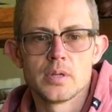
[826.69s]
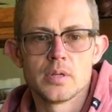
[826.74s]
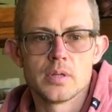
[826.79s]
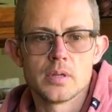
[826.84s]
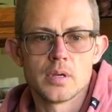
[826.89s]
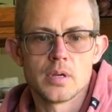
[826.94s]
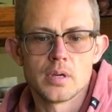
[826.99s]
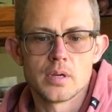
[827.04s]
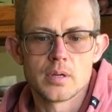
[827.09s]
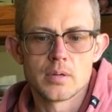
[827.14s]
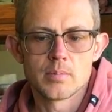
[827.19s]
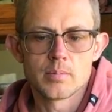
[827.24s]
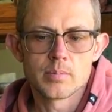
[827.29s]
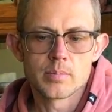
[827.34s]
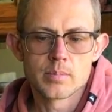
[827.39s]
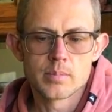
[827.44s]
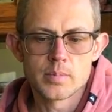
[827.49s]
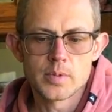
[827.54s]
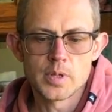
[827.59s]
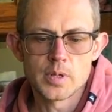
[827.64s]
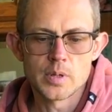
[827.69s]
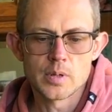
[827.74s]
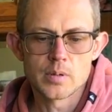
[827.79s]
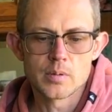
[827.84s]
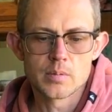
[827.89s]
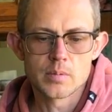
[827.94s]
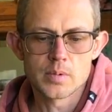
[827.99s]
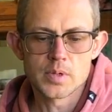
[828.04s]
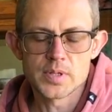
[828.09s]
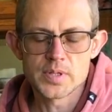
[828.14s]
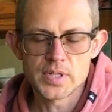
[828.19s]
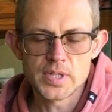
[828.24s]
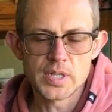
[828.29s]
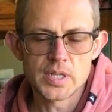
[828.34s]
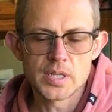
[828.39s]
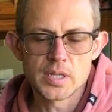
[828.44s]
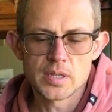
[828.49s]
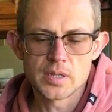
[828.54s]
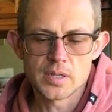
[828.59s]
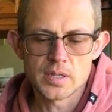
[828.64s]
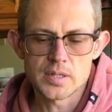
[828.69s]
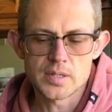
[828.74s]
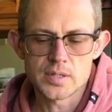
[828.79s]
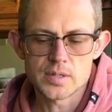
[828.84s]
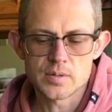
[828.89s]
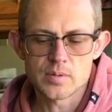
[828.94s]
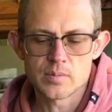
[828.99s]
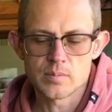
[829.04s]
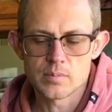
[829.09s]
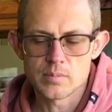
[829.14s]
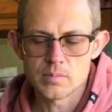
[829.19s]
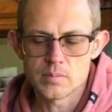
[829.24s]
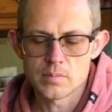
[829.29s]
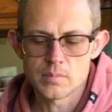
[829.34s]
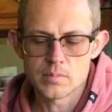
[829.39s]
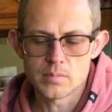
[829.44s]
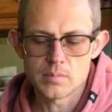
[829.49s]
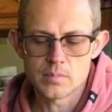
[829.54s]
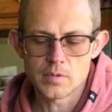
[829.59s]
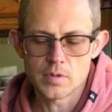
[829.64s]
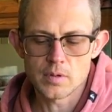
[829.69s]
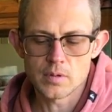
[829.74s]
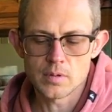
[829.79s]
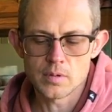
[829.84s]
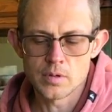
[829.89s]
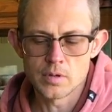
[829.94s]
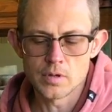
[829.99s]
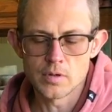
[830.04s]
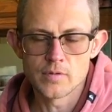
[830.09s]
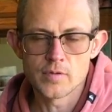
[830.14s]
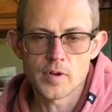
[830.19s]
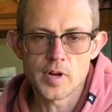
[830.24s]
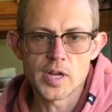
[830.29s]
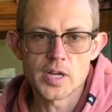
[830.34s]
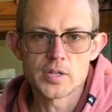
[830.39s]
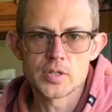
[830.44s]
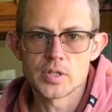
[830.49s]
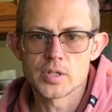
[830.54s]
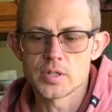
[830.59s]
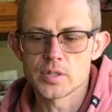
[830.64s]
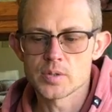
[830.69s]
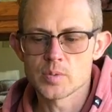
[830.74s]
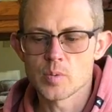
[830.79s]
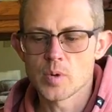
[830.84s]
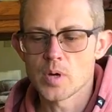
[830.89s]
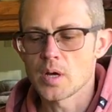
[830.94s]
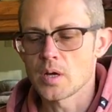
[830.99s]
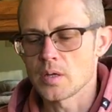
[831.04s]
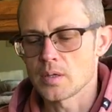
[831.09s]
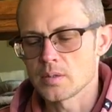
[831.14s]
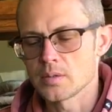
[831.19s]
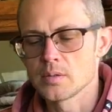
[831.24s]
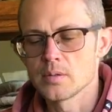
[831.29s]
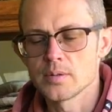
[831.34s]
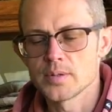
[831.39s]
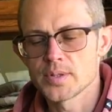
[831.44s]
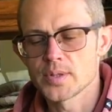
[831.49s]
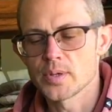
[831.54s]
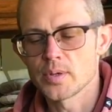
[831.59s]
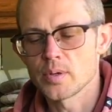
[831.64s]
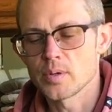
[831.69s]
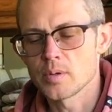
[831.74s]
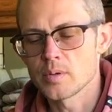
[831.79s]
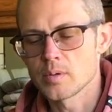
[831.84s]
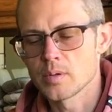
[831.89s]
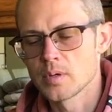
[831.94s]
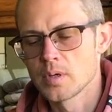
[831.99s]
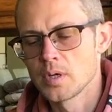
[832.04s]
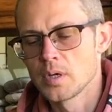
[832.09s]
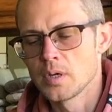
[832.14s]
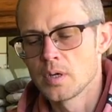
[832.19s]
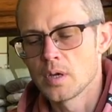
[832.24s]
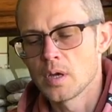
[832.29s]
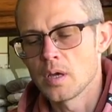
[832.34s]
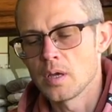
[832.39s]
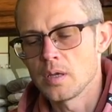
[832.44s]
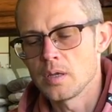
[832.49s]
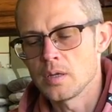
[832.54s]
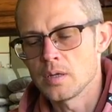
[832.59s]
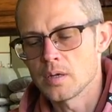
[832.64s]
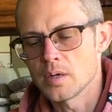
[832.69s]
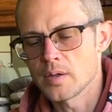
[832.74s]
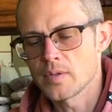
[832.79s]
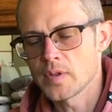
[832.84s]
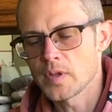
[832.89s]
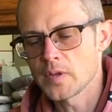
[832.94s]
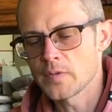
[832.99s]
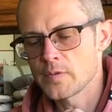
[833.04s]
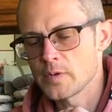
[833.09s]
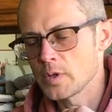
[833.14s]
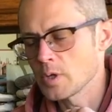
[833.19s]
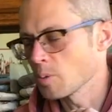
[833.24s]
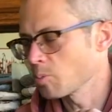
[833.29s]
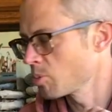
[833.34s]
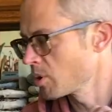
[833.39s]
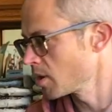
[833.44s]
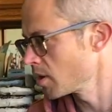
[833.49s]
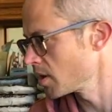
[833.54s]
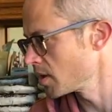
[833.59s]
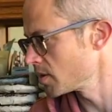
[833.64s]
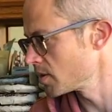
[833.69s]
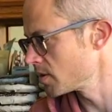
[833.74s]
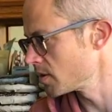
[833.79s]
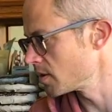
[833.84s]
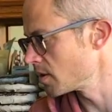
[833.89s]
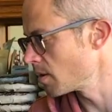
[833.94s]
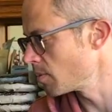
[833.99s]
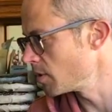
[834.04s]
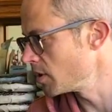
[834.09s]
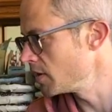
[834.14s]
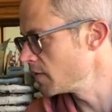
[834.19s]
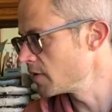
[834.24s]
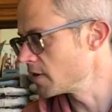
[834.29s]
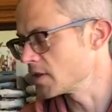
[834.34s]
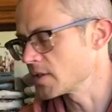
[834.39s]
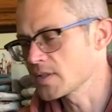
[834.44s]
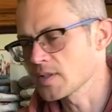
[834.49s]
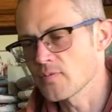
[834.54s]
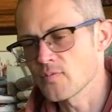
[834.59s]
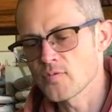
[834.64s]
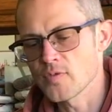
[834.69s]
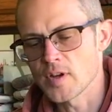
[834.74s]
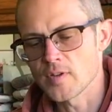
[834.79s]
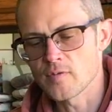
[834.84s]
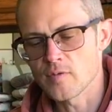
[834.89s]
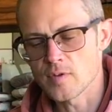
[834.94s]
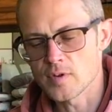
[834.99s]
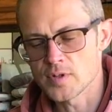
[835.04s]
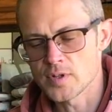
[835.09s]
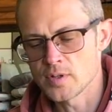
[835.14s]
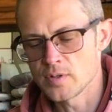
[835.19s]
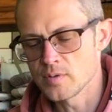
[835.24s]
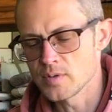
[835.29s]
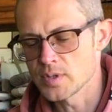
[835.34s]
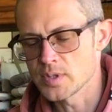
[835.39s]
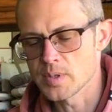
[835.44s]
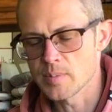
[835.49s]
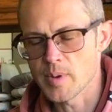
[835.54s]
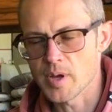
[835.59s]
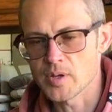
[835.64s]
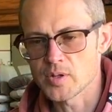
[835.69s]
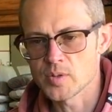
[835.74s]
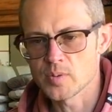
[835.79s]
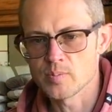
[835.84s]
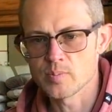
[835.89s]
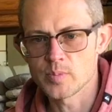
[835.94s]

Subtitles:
a tea that's good for aging as well. So, I think if you compare it to, even a 7542 is about,